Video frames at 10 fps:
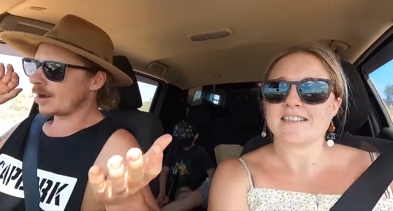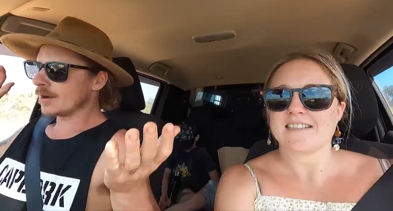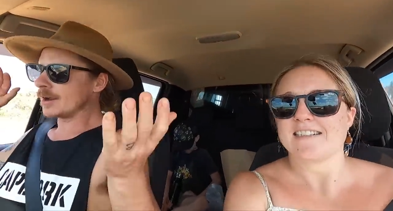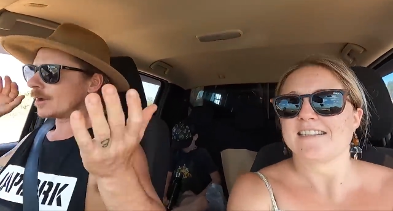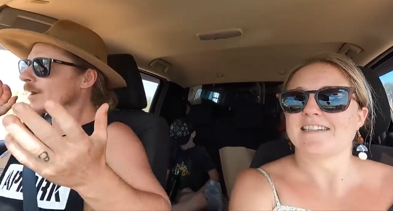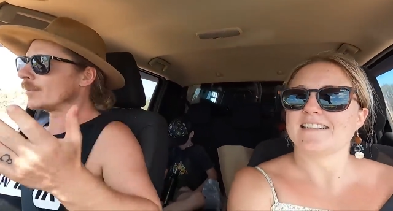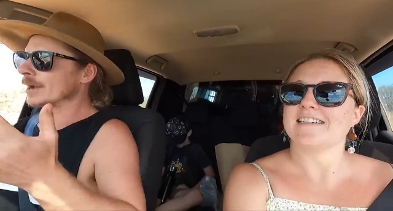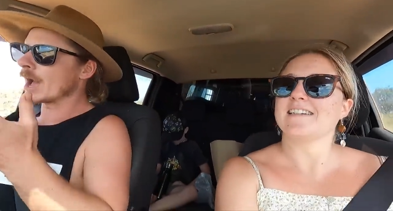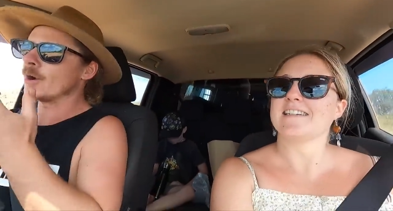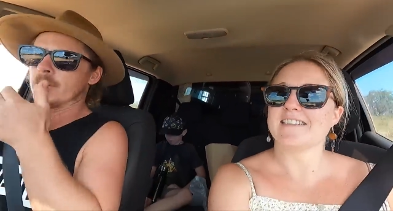Speaker 1: I don't know where
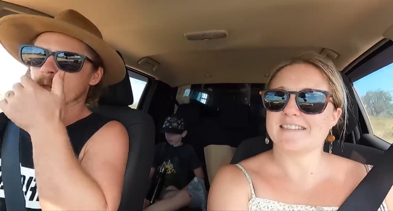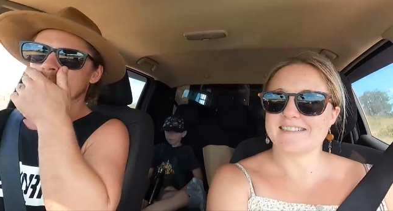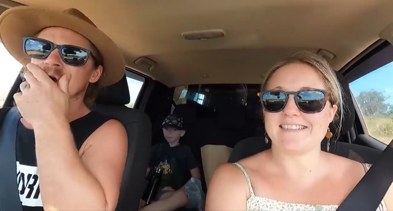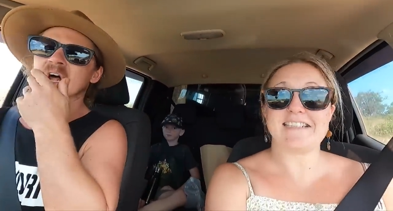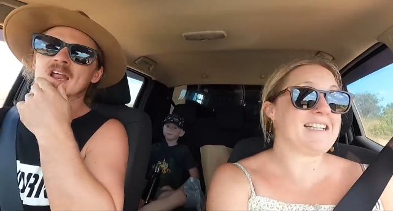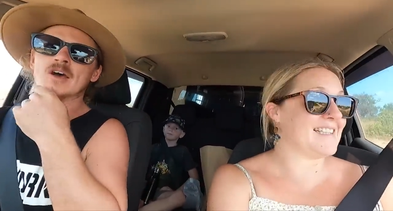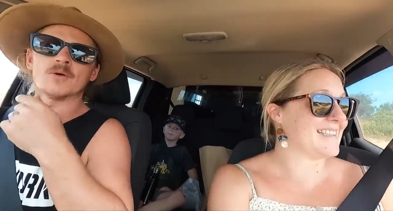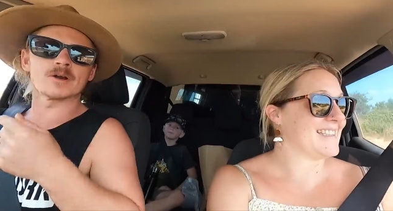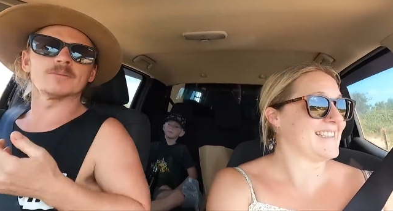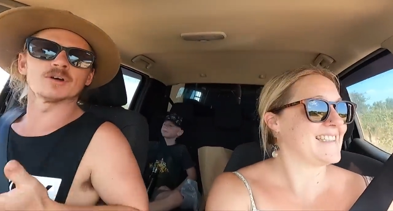we're going. I don't
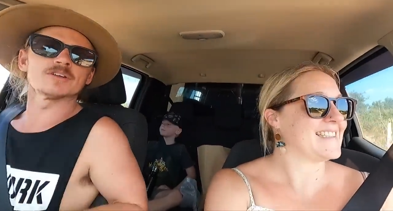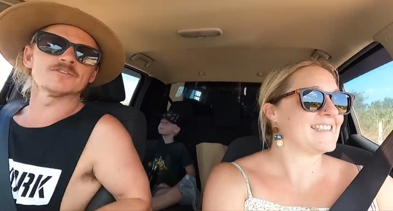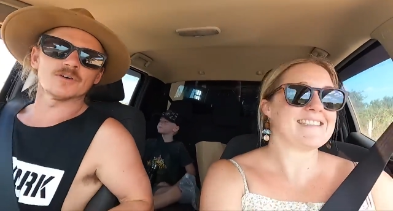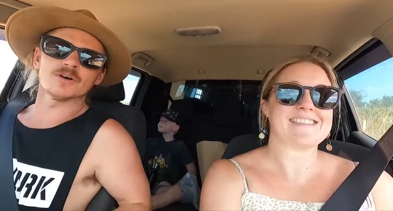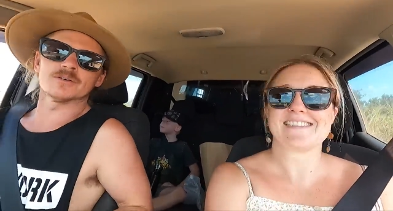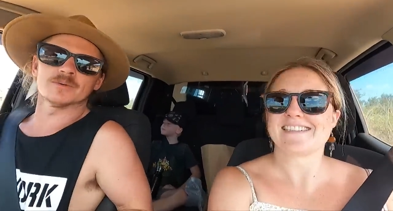know what I'm looking for.